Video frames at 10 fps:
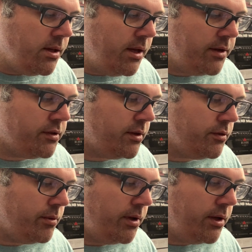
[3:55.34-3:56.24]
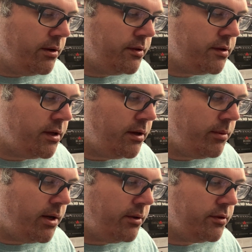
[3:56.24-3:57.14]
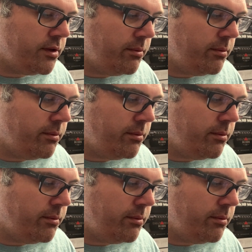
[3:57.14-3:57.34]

that's really good. What else?